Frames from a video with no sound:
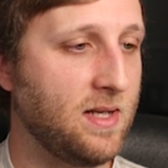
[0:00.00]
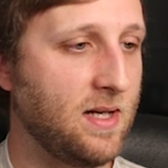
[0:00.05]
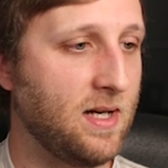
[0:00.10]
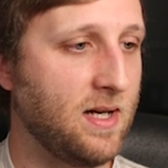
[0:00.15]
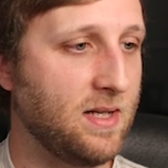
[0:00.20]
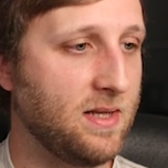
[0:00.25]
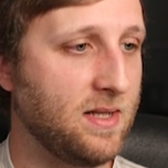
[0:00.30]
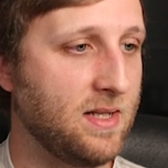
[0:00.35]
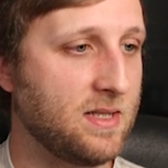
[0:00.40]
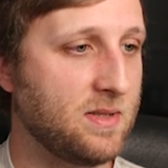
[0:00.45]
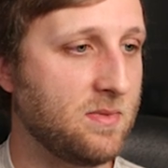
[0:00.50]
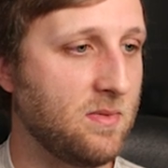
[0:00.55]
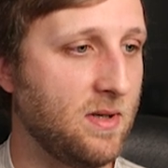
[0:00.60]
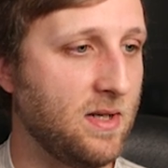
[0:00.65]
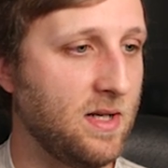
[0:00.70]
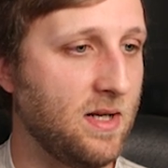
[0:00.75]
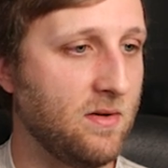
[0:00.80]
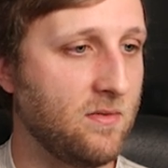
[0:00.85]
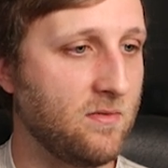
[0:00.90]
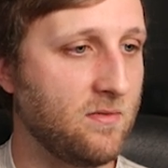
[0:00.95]
cut this
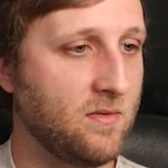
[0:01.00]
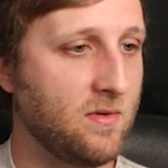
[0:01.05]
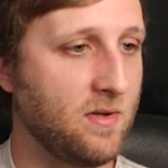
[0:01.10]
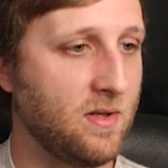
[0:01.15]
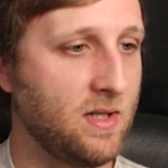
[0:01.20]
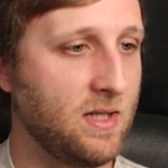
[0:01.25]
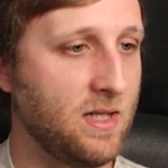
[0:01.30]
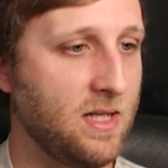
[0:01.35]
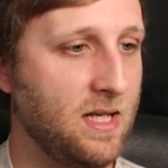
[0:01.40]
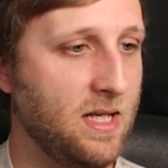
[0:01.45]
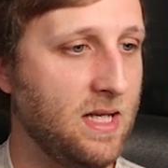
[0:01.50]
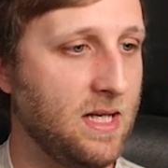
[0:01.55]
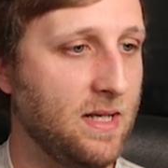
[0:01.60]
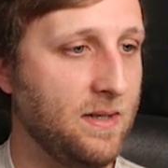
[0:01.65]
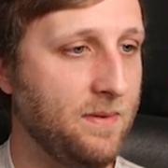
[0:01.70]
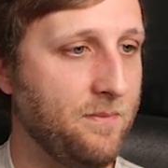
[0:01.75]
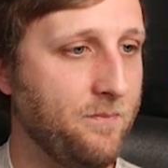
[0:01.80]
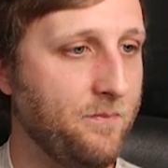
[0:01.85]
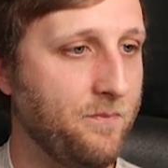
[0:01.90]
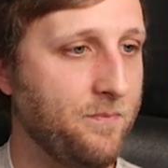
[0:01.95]
one out right here.